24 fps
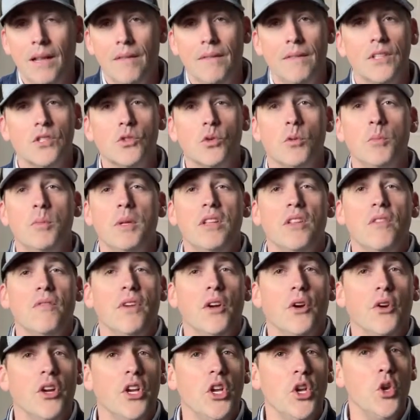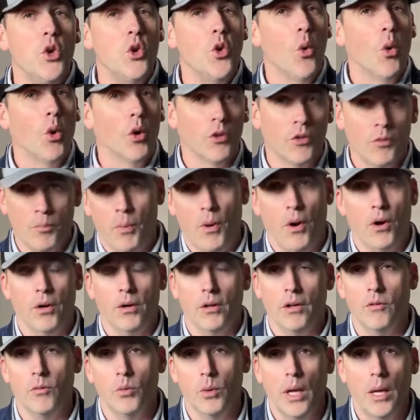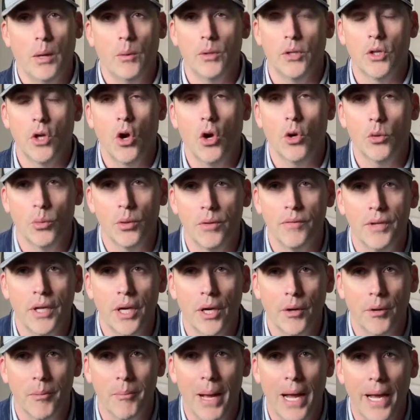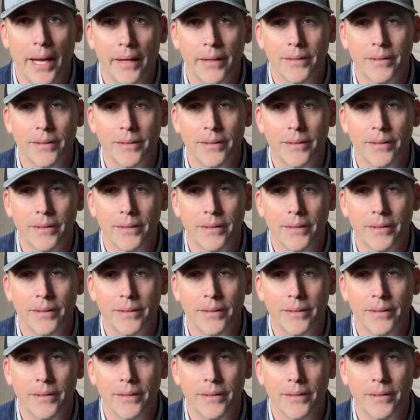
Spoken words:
This would be the very north part of what I would call Riviera Maya.